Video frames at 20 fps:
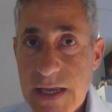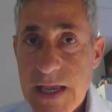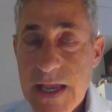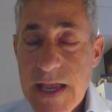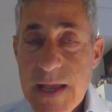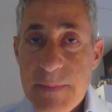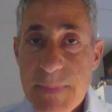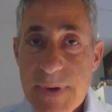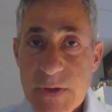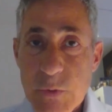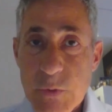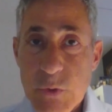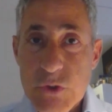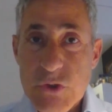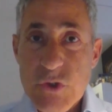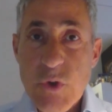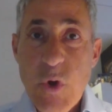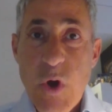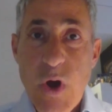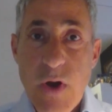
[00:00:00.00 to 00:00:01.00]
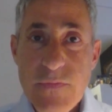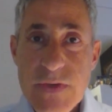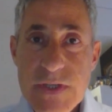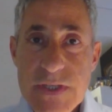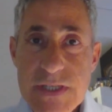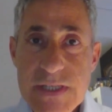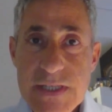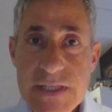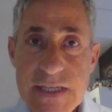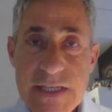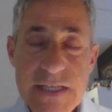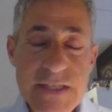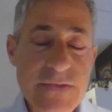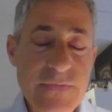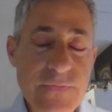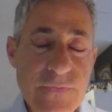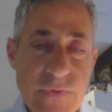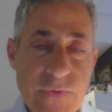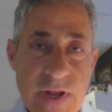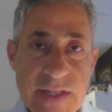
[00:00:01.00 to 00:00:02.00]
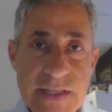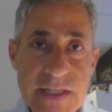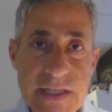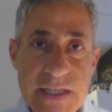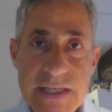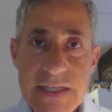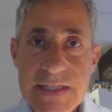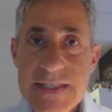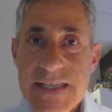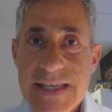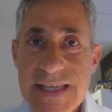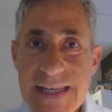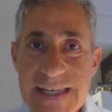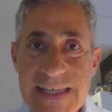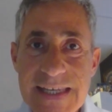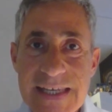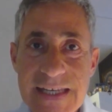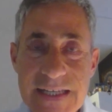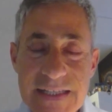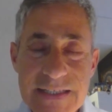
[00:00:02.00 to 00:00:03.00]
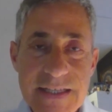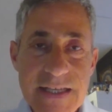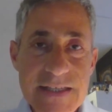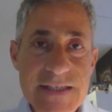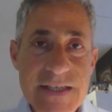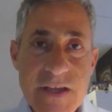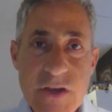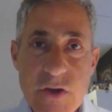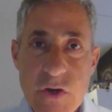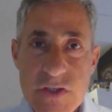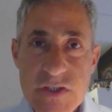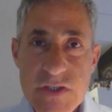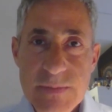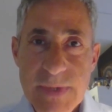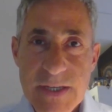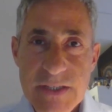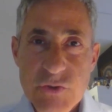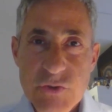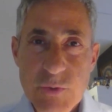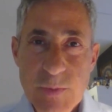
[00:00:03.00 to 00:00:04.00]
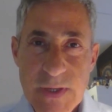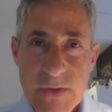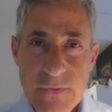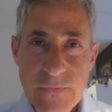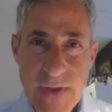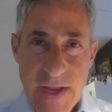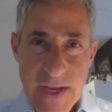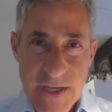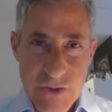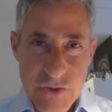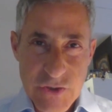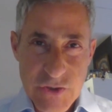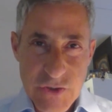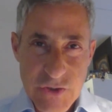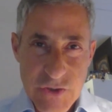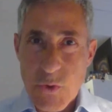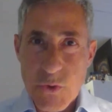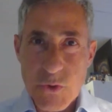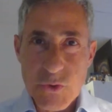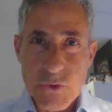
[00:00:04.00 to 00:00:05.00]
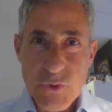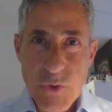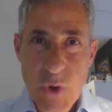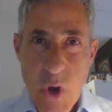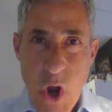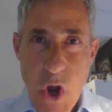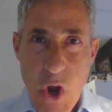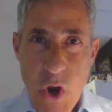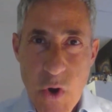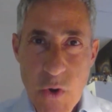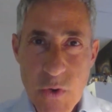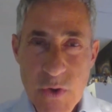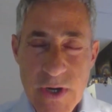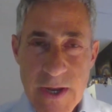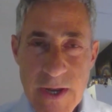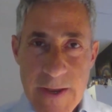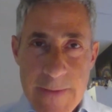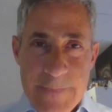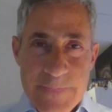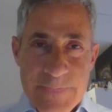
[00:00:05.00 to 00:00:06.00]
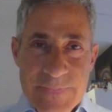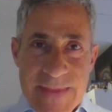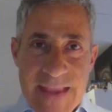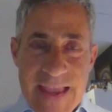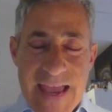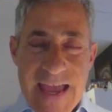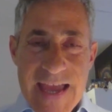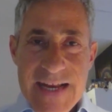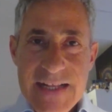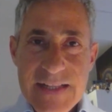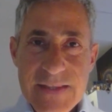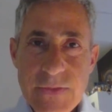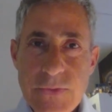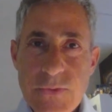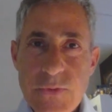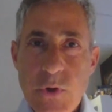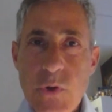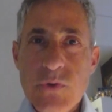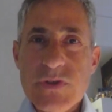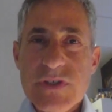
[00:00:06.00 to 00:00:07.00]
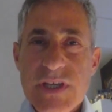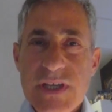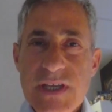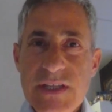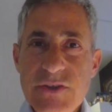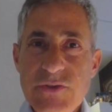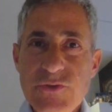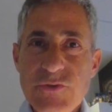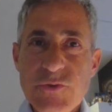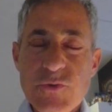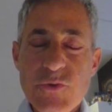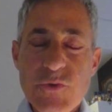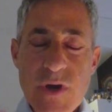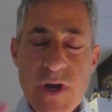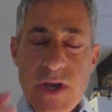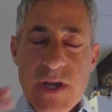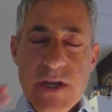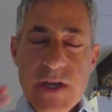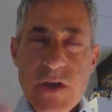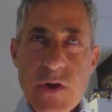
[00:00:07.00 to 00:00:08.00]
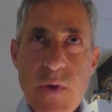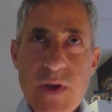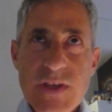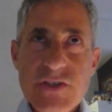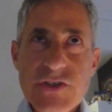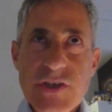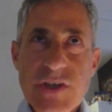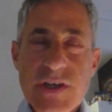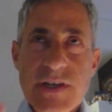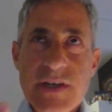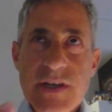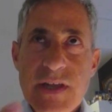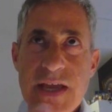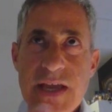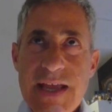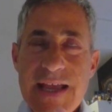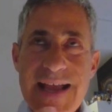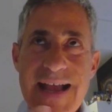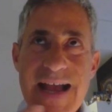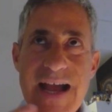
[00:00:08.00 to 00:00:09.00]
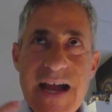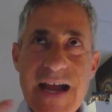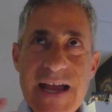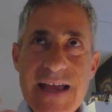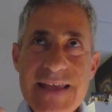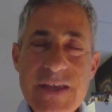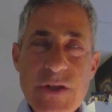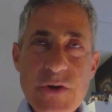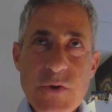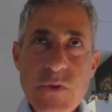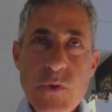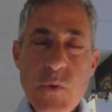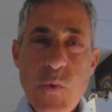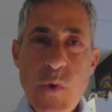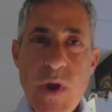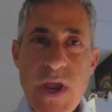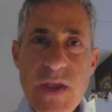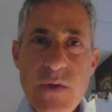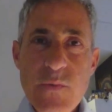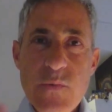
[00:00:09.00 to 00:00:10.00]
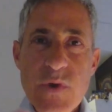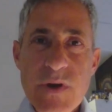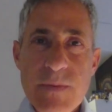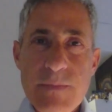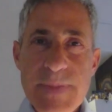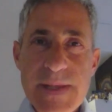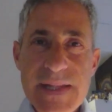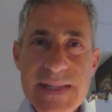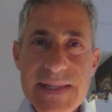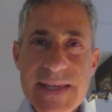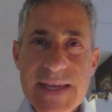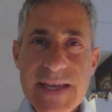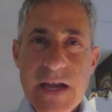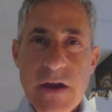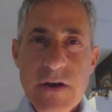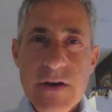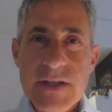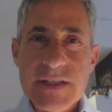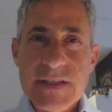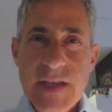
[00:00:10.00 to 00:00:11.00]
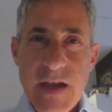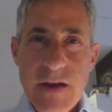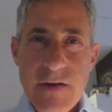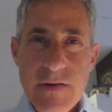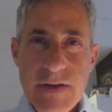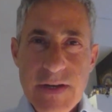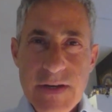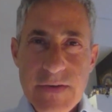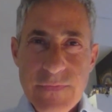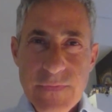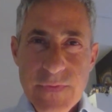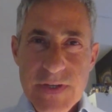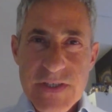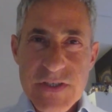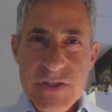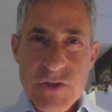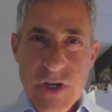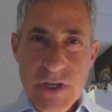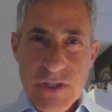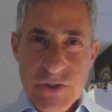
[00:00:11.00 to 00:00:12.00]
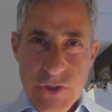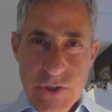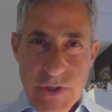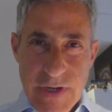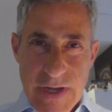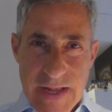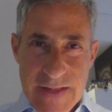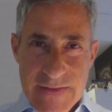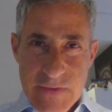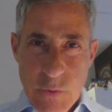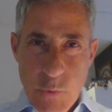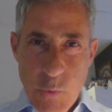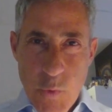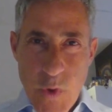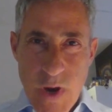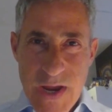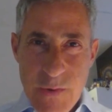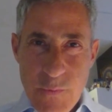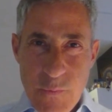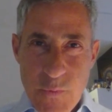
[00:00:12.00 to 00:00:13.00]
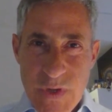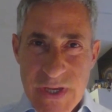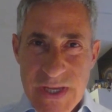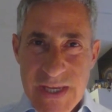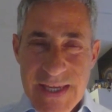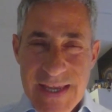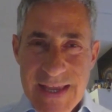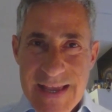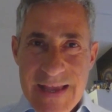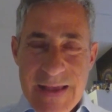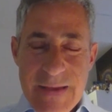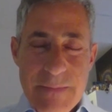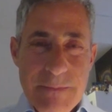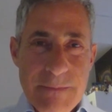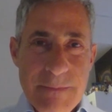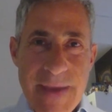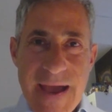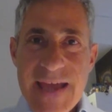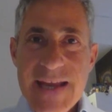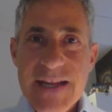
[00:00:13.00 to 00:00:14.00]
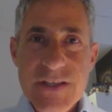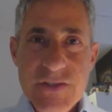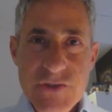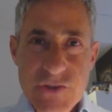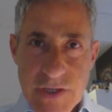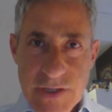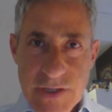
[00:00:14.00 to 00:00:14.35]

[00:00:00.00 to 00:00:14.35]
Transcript: but also obviously is friendly, it's clean, it doesn't cost much to manufacture or to own, and it throws into question, the way we're building our entire infrastructure and the way we manage it.